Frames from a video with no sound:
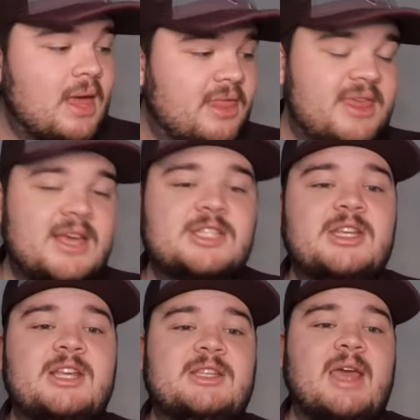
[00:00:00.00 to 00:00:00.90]
This
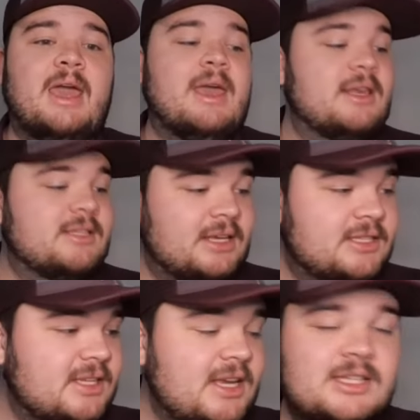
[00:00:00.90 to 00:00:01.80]
is a
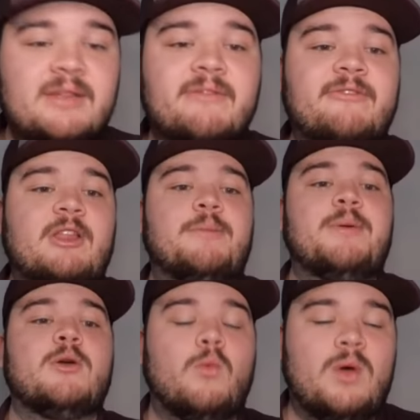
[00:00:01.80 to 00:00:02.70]

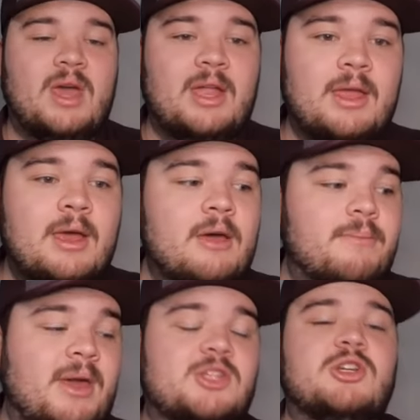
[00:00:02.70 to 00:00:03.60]
season-flipping win
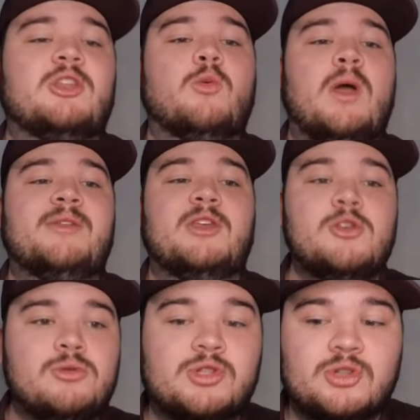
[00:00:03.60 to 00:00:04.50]
based on the way that
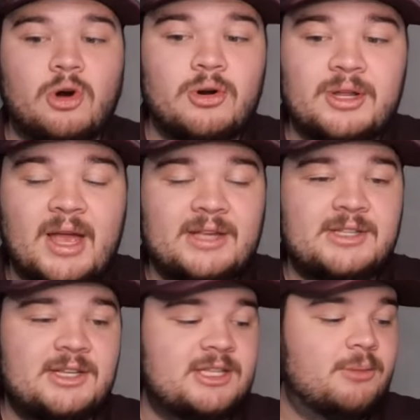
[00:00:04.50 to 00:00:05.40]
you started
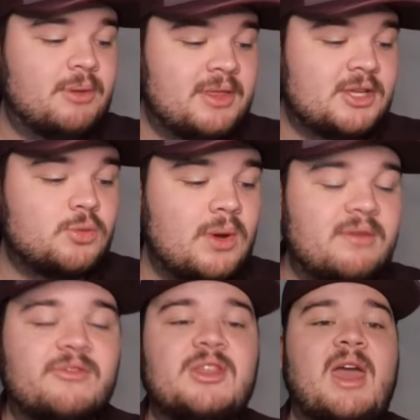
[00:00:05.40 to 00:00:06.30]
SEC play. This win
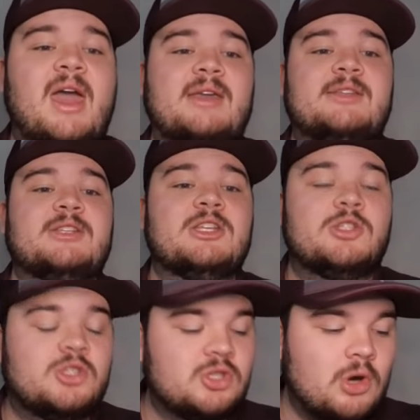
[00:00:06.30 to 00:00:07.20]
for the Aggies is
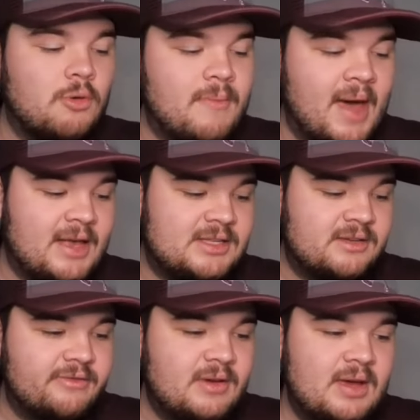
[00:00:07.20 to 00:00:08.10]
so
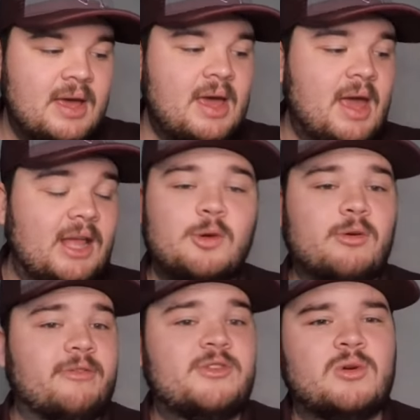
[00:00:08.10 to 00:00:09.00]
massive. And there were
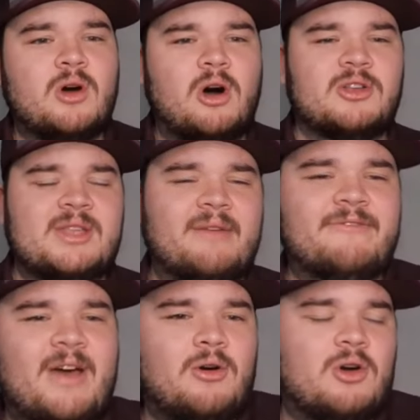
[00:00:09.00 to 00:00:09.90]
a few calls. That
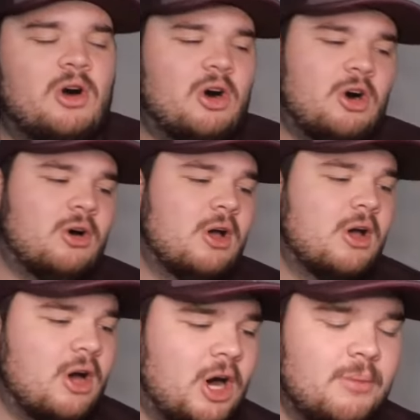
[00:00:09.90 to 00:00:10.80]
foul call
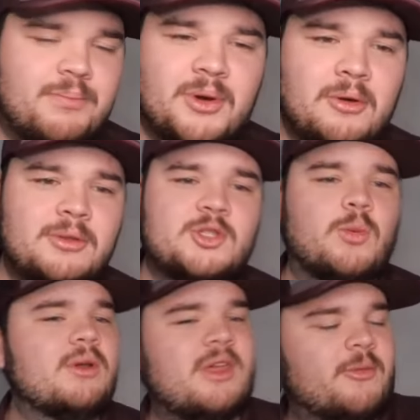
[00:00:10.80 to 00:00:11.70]
on Boots
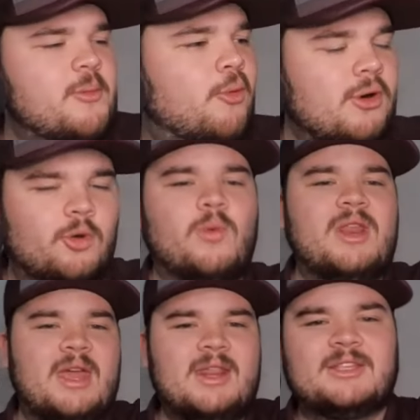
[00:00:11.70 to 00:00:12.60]
where the three-pointer went
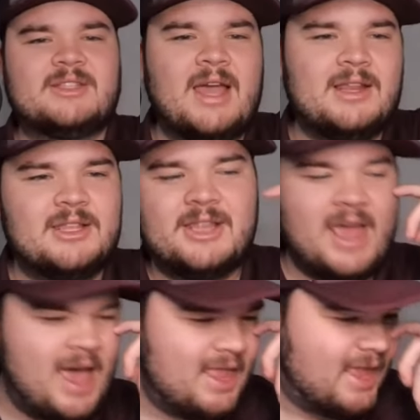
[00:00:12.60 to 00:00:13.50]
in and stayed in the
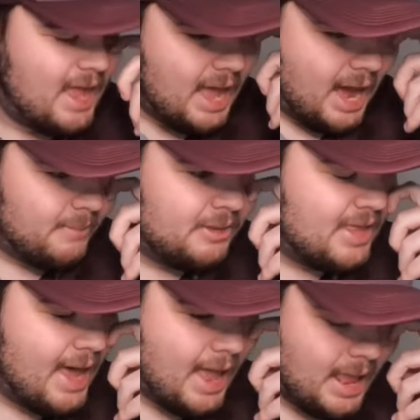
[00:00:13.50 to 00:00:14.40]
net. I mean,
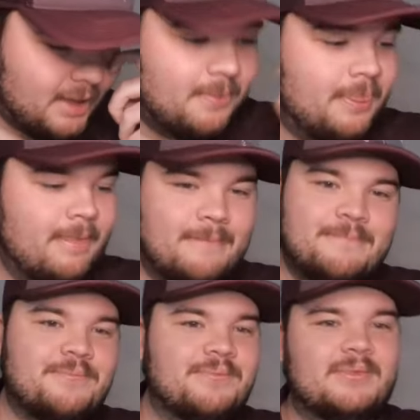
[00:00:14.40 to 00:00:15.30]
that
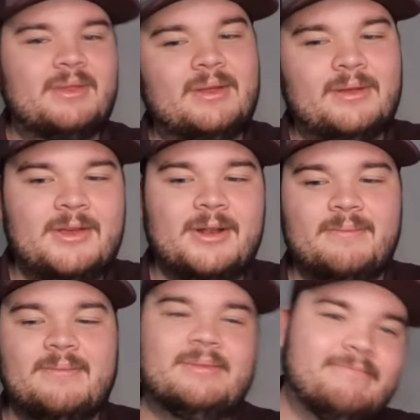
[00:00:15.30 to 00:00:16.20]
you
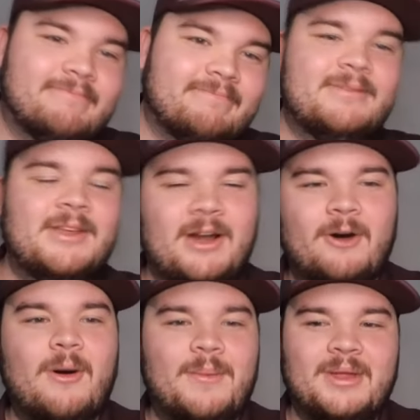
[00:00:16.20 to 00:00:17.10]

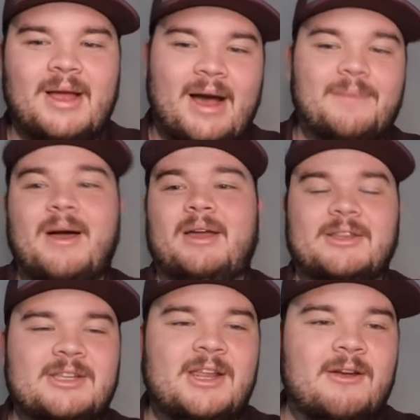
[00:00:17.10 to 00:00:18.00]
know, I mean, I'm not going
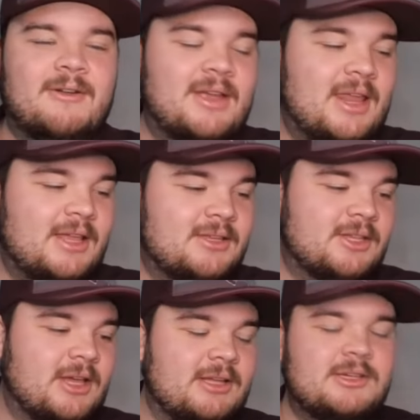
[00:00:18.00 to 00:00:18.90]
to sit here and get into
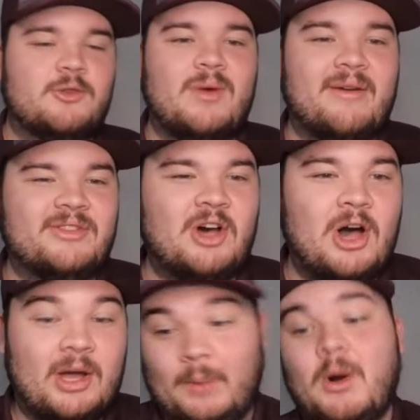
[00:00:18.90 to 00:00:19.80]
the ref
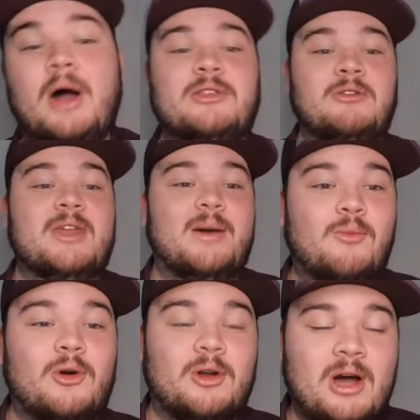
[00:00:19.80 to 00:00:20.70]
talk. Well, I'll do that
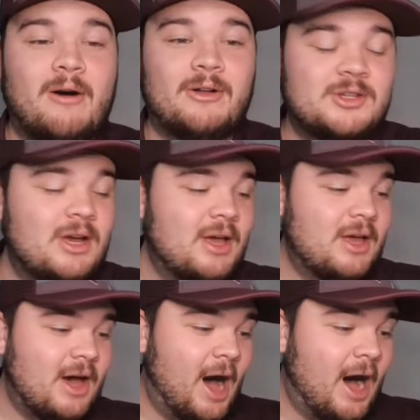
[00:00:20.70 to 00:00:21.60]
more in college
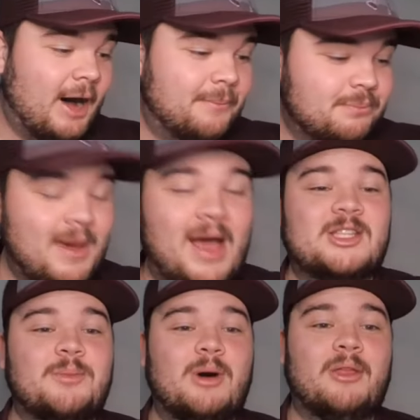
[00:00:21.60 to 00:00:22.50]

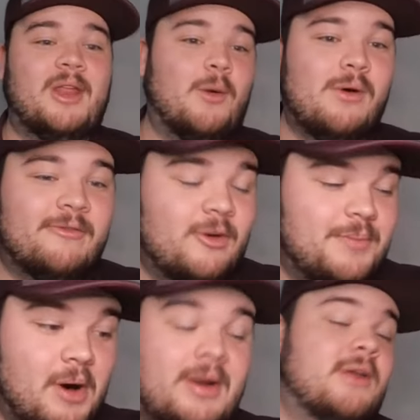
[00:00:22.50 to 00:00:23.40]
basketball than I will
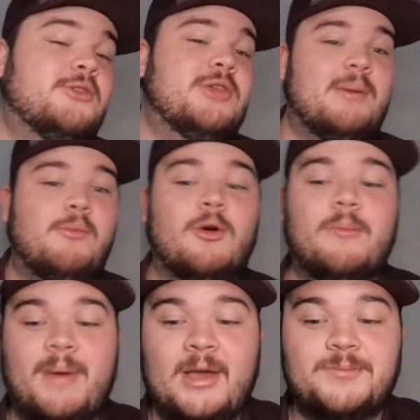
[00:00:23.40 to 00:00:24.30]
football, and I'll do that more in
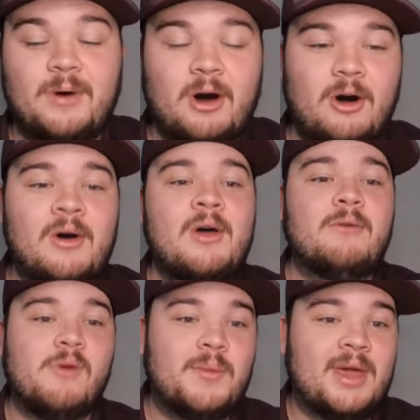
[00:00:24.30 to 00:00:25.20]
baseball
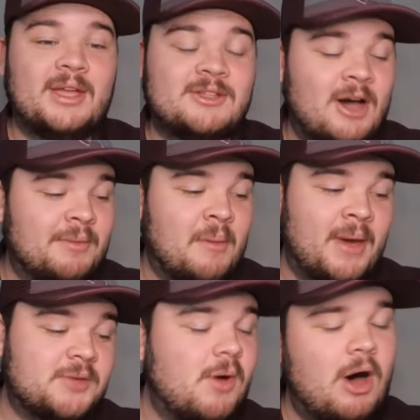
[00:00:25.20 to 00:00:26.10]
when we get talking about
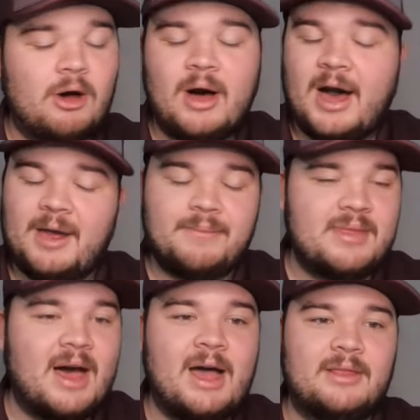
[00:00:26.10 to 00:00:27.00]
baseball.
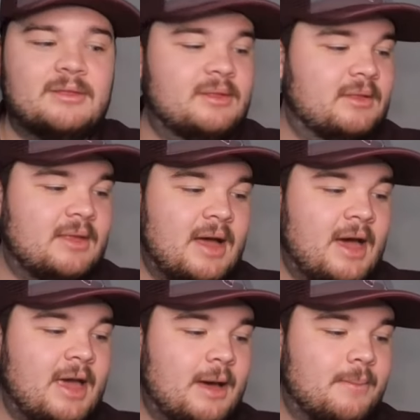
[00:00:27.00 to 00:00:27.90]

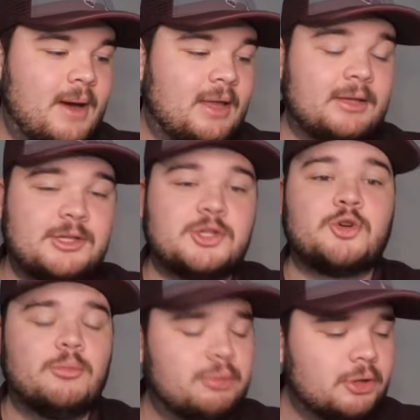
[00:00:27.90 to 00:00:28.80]
I like the
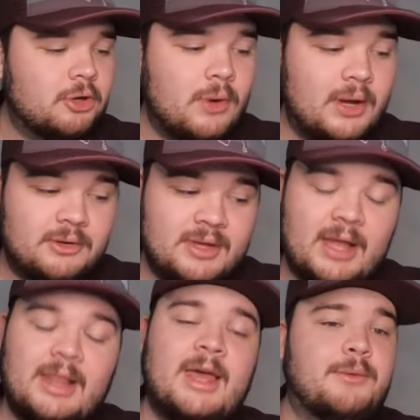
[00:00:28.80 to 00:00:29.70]
chirp blue. I did not
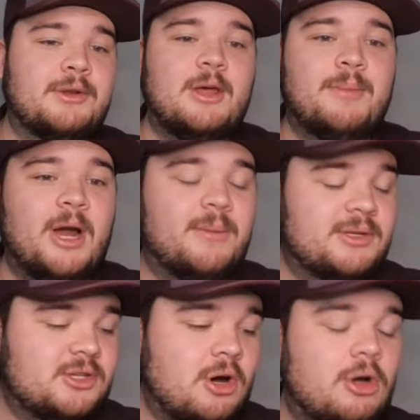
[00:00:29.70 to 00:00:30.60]
like when an umpire
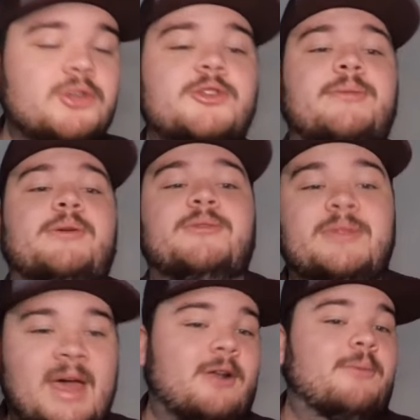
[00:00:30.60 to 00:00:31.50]
missed calls. So
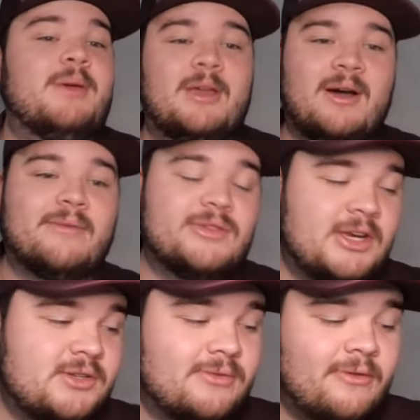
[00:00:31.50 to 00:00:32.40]
that'll be a
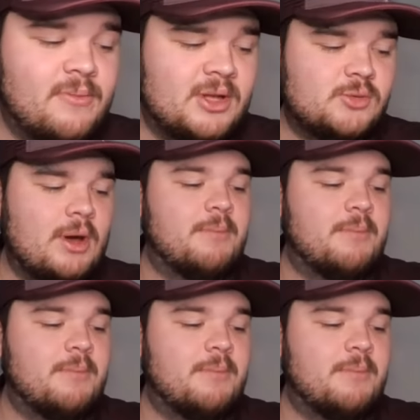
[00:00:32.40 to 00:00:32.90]
conversation for a few months away.